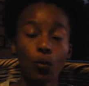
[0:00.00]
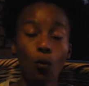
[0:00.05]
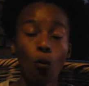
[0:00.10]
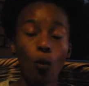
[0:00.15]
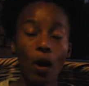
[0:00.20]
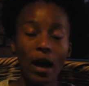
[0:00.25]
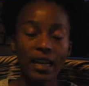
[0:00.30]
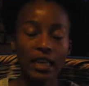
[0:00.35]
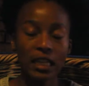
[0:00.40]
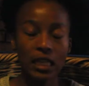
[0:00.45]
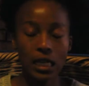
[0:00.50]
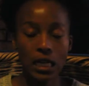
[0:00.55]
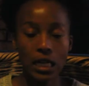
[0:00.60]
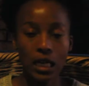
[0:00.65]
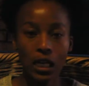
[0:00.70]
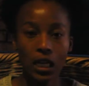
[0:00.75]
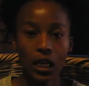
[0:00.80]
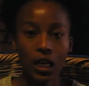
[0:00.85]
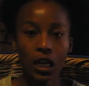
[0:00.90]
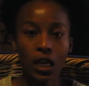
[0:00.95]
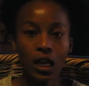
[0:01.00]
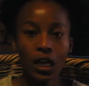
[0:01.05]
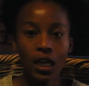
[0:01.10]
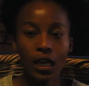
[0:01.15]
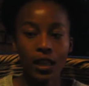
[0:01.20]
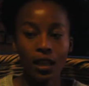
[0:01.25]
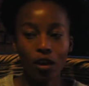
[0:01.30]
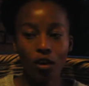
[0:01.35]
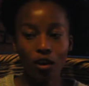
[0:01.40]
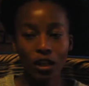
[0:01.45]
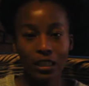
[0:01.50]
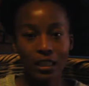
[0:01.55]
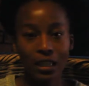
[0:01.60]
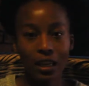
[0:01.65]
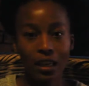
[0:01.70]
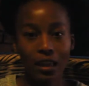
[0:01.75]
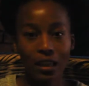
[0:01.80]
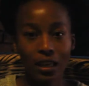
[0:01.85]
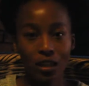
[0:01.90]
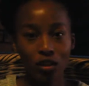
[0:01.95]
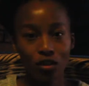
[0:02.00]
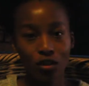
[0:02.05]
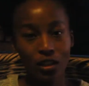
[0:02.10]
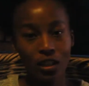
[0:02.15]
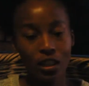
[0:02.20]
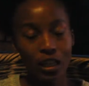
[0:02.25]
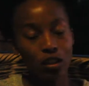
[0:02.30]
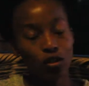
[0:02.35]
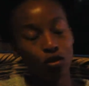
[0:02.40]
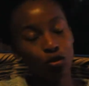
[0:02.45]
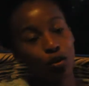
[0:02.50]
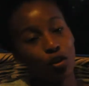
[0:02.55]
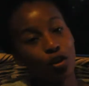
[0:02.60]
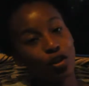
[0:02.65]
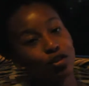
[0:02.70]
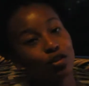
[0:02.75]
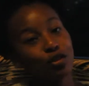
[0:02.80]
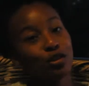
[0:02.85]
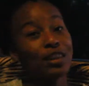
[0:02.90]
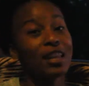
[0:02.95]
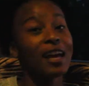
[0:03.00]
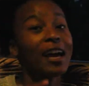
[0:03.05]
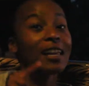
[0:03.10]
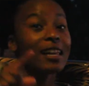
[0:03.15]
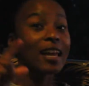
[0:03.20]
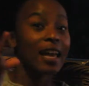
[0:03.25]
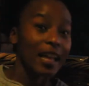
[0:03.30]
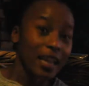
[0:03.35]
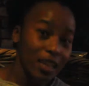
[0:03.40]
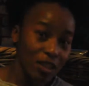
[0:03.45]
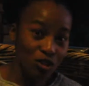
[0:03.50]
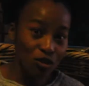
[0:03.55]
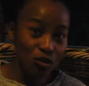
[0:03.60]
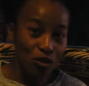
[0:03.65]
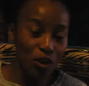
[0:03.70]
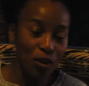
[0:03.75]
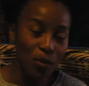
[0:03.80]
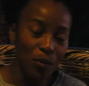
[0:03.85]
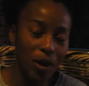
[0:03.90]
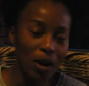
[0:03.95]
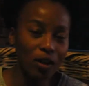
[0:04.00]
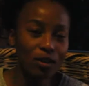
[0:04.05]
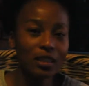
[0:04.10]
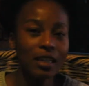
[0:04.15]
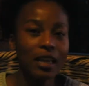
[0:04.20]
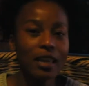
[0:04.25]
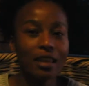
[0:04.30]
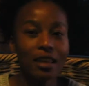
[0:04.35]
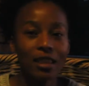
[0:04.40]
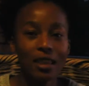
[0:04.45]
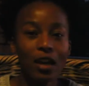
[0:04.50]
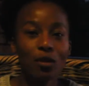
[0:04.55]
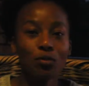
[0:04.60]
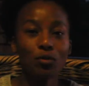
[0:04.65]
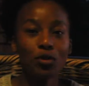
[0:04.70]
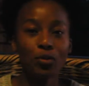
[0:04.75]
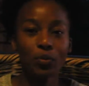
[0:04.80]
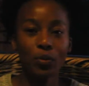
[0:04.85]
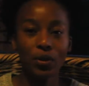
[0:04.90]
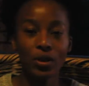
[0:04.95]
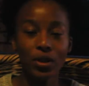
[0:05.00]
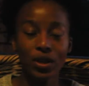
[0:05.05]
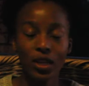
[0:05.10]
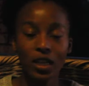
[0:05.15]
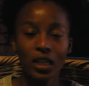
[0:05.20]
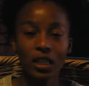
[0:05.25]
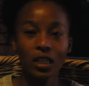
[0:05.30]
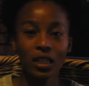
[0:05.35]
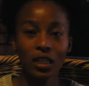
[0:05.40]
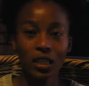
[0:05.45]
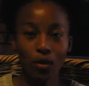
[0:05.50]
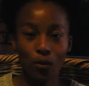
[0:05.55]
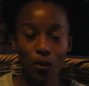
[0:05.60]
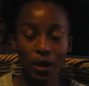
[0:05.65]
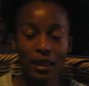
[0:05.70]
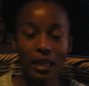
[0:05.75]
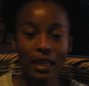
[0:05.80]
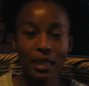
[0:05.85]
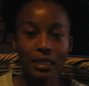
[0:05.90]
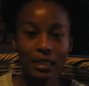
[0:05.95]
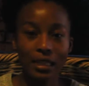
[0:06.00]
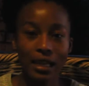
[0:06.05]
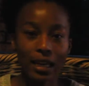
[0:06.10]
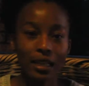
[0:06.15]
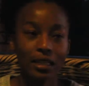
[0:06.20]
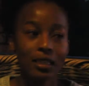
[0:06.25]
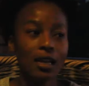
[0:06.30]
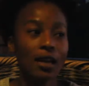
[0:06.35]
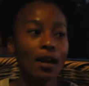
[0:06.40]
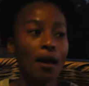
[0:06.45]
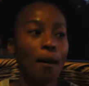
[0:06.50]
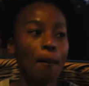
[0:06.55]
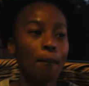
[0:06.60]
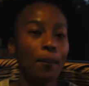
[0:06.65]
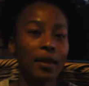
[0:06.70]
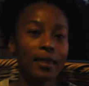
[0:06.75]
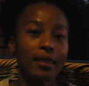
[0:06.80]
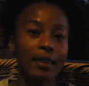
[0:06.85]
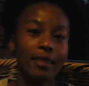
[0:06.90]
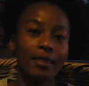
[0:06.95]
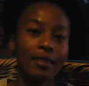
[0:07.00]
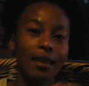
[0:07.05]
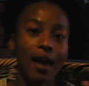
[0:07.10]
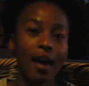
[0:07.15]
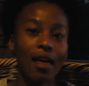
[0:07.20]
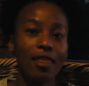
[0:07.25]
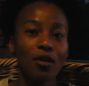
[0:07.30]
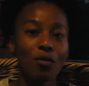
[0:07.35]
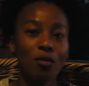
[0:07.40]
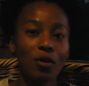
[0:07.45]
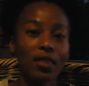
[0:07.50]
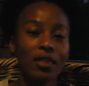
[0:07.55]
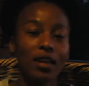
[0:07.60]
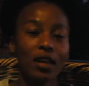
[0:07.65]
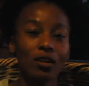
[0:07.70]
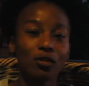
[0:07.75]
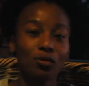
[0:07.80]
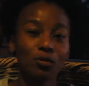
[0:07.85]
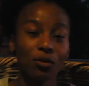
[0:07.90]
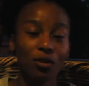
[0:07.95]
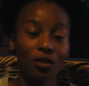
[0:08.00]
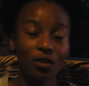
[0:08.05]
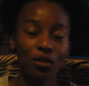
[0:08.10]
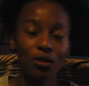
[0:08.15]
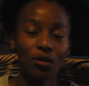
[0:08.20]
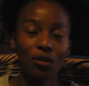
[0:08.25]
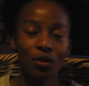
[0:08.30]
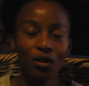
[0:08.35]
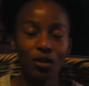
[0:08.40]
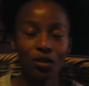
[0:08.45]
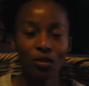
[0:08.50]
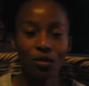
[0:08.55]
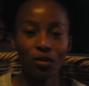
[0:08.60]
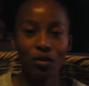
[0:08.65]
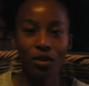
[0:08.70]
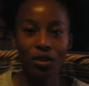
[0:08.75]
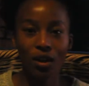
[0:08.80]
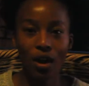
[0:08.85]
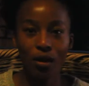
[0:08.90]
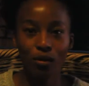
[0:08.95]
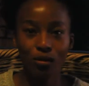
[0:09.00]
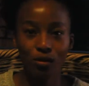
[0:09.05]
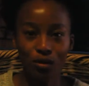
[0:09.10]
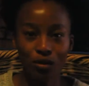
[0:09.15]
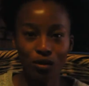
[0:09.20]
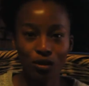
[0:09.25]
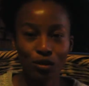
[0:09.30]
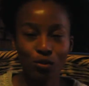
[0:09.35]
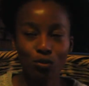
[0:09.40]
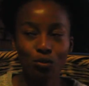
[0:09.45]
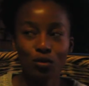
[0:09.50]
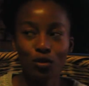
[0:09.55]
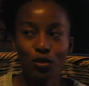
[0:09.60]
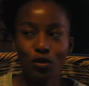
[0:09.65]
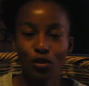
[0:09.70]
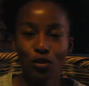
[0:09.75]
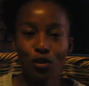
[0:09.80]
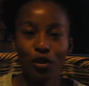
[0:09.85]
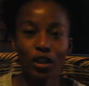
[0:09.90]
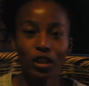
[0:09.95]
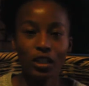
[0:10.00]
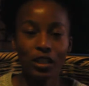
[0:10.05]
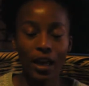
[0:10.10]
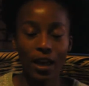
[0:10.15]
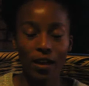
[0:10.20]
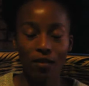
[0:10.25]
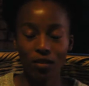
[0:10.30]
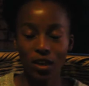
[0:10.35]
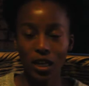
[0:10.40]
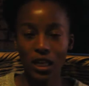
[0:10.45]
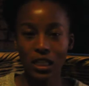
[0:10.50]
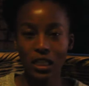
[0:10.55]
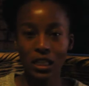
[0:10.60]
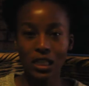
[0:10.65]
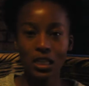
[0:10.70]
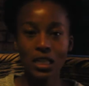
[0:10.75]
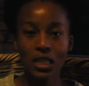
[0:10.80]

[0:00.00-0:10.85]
1 year, they want to take the interest that you earned on that extra amount, and then that would be the one that is taxed. But then the other one that is within the 33,000 would not have any